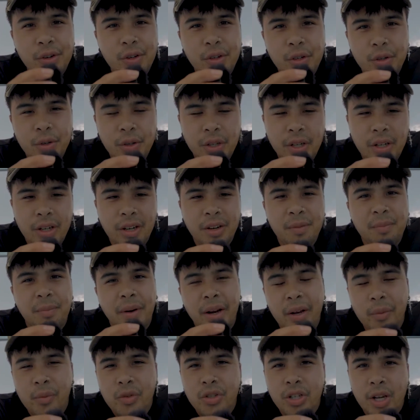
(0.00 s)
you're new here, my
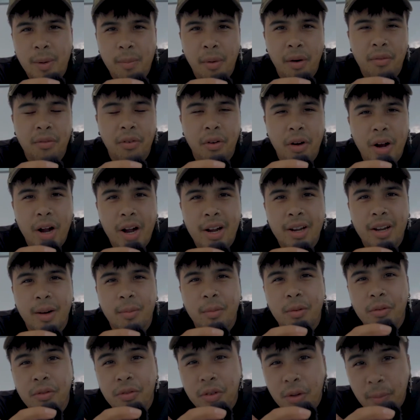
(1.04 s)
name is Jamar Varai. I'm
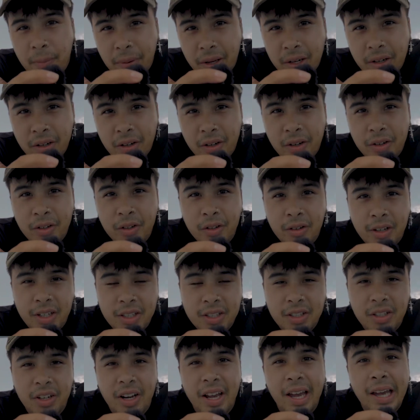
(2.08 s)
a filmmaker,
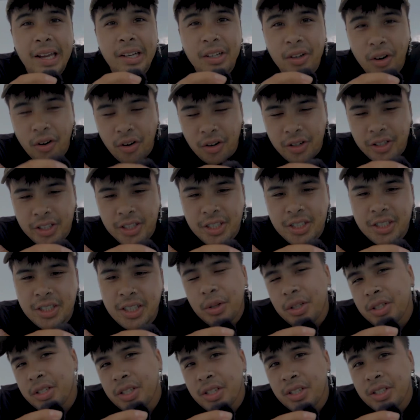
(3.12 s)
director, and artist.
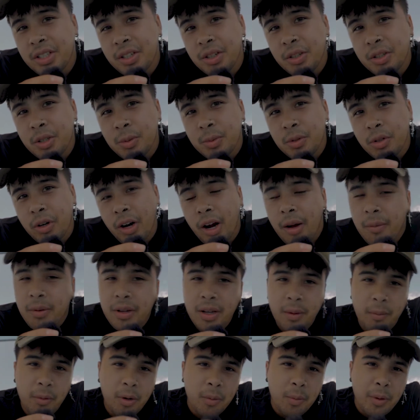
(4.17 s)
Please consider subscribing.
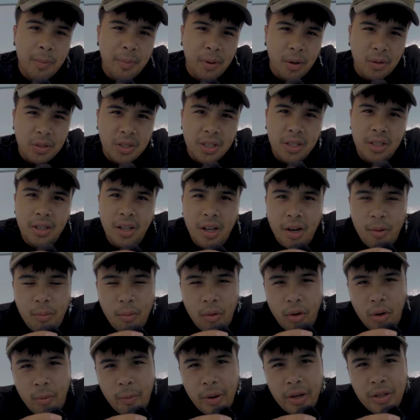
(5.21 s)
I'm going to be posting a lot
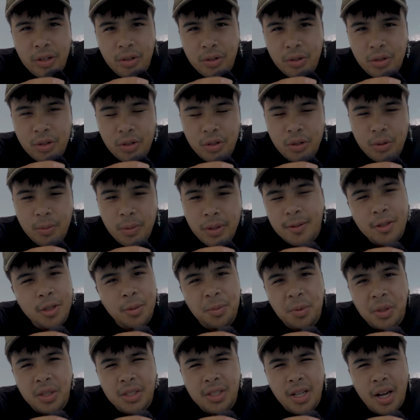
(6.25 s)
more on my YouTube. I'm
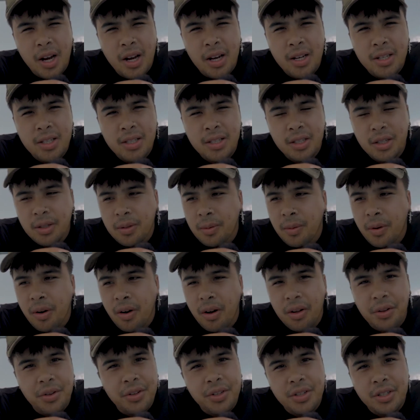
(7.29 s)
super excited to see where
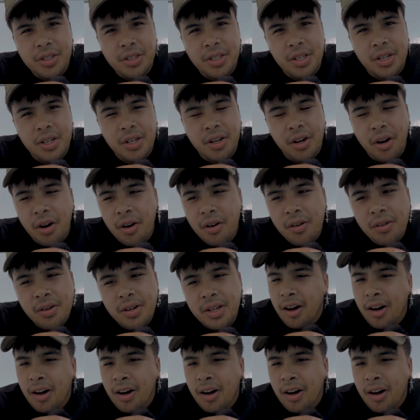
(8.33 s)
all of this is going to go.